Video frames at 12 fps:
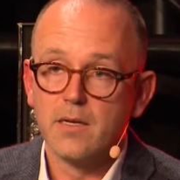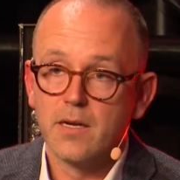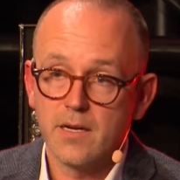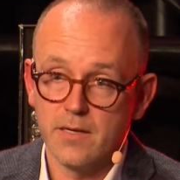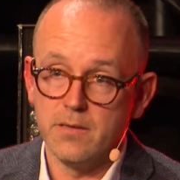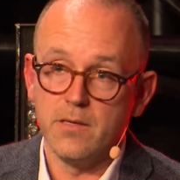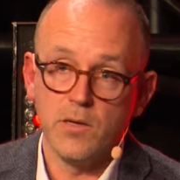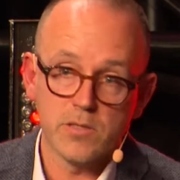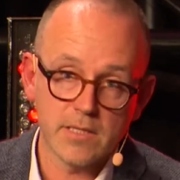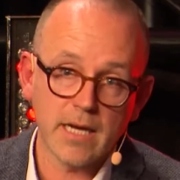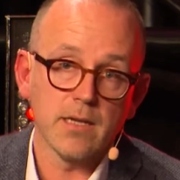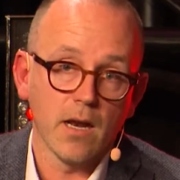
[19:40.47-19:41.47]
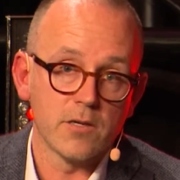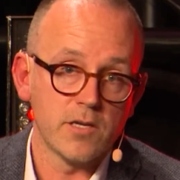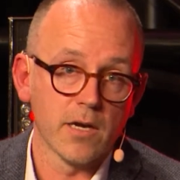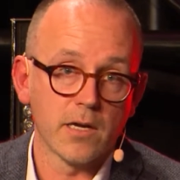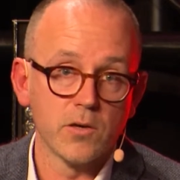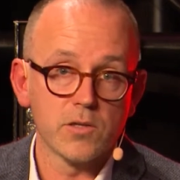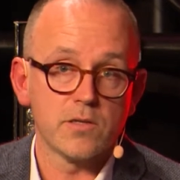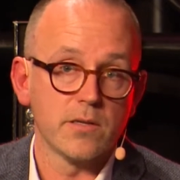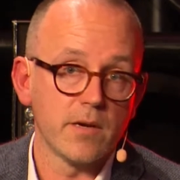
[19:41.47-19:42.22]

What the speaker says: can use a technology like us, and